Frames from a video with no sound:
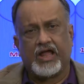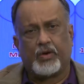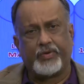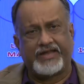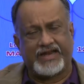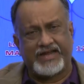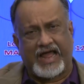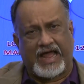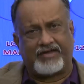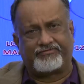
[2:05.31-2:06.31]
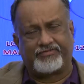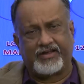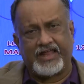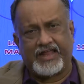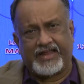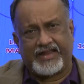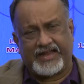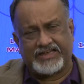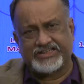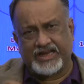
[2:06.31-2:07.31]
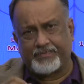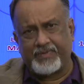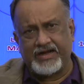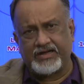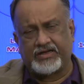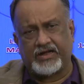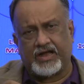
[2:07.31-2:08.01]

we can have a segment